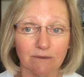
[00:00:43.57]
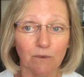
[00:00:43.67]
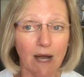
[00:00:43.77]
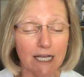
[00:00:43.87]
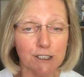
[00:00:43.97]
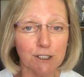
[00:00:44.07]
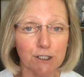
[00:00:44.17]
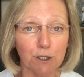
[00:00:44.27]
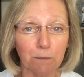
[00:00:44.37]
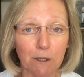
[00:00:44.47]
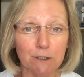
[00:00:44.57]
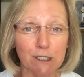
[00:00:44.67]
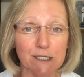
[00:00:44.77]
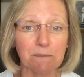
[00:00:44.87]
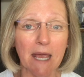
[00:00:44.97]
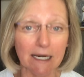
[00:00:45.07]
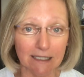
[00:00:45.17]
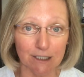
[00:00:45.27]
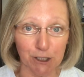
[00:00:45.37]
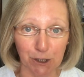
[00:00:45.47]
Why should you purchase pet
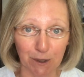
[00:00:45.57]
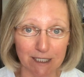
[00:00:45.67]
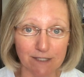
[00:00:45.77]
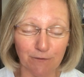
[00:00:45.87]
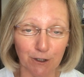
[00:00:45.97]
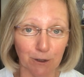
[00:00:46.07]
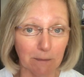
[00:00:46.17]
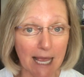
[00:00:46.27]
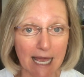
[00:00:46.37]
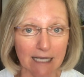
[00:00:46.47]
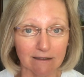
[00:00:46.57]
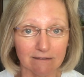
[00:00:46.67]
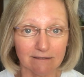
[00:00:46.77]
insurance for your pet?